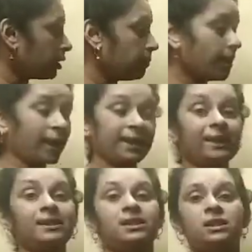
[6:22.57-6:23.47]

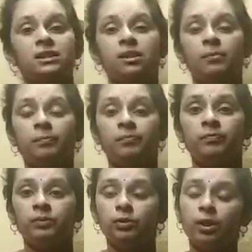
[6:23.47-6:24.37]
Magnesium.
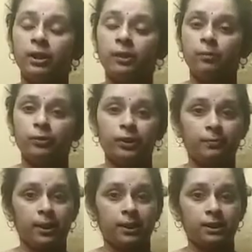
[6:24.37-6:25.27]
You heard about that
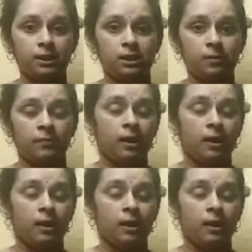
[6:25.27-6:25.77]
magnesium.